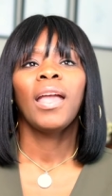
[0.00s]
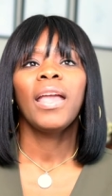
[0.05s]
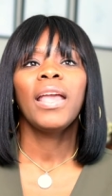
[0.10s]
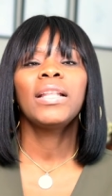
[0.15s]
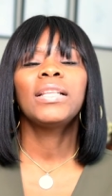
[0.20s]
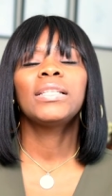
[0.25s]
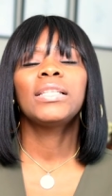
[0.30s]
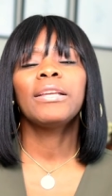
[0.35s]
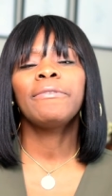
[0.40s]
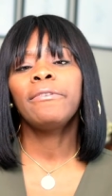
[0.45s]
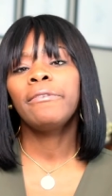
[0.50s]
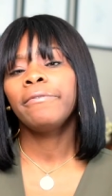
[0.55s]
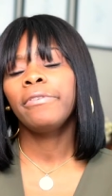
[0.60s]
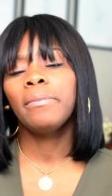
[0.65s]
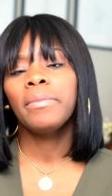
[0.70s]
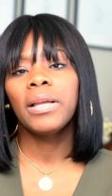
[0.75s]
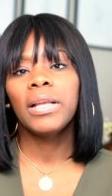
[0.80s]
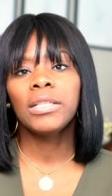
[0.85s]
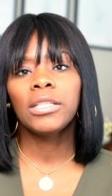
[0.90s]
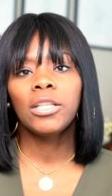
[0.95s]
it's different
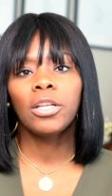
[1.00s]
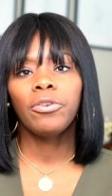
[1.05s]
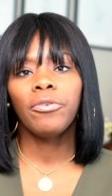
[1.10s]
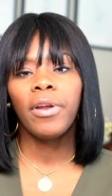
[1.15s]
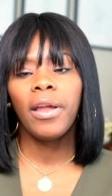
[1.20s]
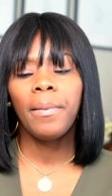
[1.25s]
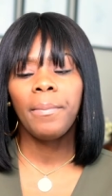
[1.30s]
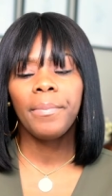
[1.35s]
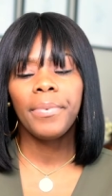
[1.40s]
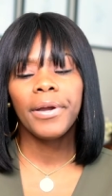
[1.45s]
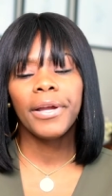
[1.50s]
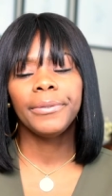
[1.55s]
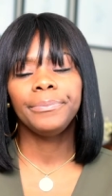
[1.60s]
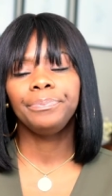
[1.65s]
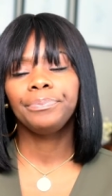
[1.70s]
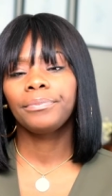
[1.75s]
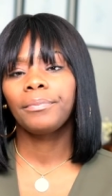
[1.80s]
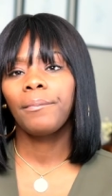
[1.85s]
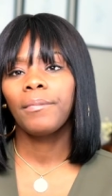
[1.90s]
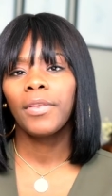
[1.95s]
from Instagram, but,
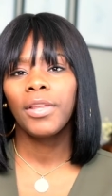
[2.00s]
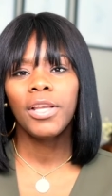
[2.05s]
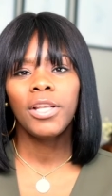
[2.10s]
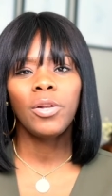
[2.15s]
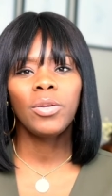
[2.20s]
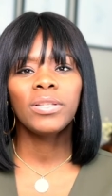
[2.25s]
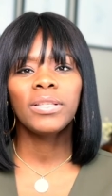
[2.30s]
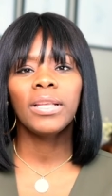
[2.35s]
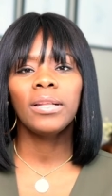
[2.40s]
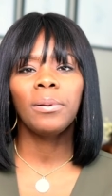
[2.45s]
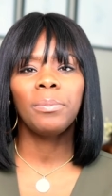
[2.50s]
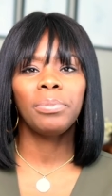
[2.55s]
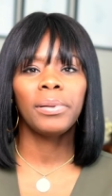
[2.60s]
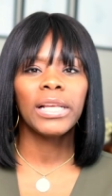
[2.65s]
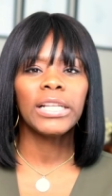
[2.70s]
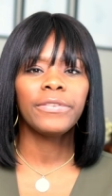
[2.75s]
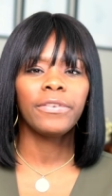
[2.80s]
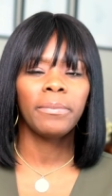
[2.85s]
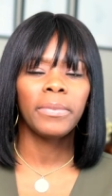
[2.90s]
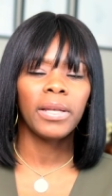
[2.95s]
you know, it's still a
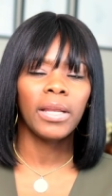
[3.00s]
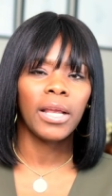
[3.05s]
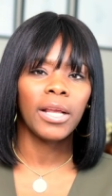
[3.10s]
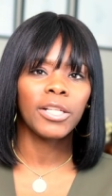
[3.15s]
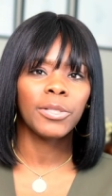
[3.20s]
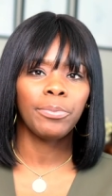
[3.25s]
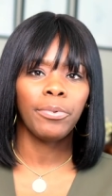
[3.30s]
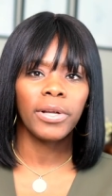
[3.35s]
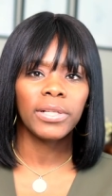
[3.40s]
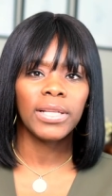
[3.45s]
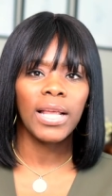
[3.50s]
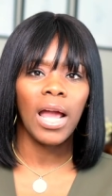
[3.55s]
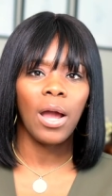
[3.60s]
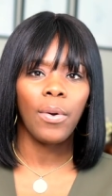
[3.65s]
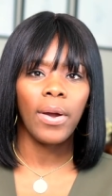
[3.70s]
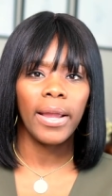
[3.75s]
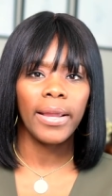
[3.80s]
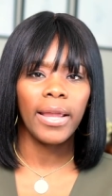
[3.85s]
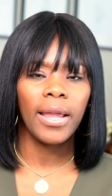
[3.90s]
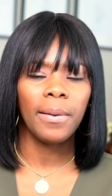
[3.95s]
place for me to express
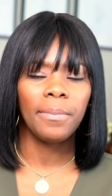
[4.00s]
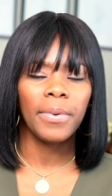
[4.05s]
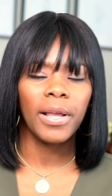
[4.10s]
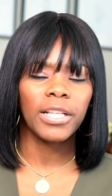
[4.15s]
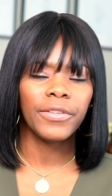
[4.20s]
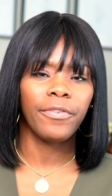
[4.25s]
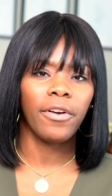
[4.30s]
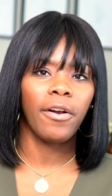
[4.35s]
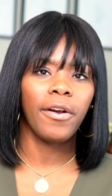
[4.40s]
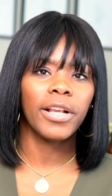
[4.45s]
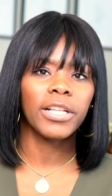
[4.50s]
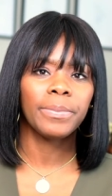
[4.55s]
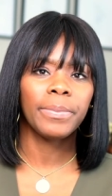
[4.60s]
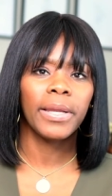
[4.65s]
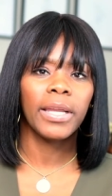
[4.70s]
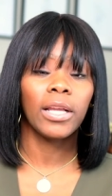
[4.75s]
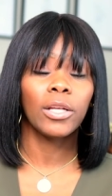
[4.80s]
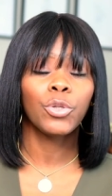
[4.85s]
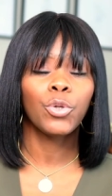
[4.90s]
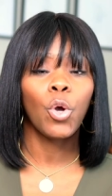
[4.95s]
how I am as far as
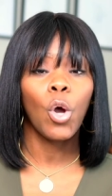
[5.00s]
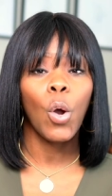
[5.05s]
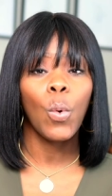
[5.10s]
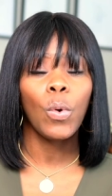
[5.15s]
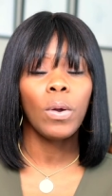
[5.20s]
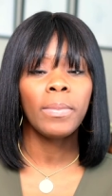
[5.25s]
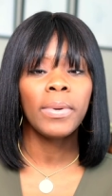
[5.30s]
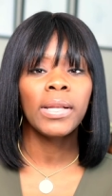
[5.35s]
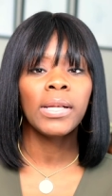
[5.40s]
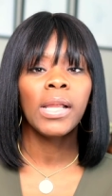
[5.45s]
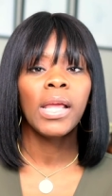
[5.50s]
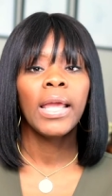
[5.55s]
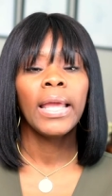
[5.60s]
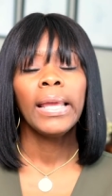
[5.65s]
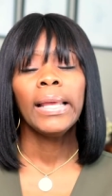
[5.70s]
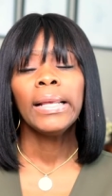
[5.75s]
being a tall woman,